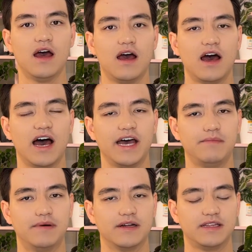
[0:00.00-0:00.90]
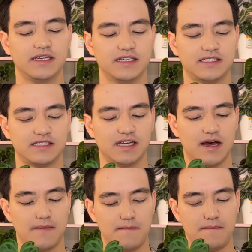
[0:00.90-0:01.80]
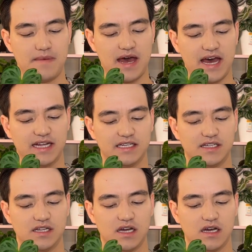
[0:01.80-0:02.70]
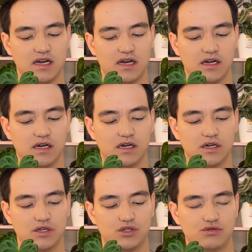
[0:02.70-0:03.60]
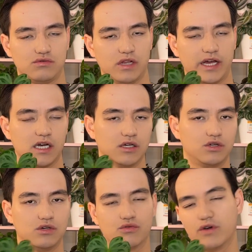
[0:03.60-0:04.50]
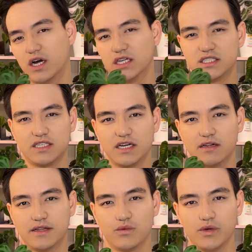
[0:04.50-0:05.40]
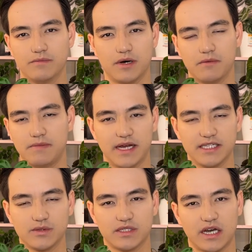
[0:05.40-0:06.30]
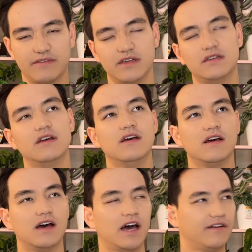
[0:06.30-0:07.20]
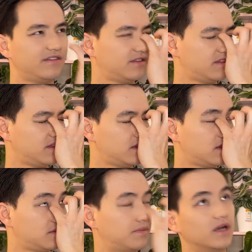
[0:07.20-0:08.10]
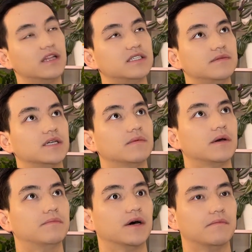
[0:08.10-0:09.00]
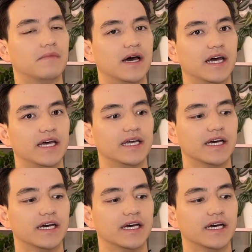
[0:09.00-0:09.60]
I bought this at like a garage sale that We Pot Plants was having. I bought it at the same time I bought my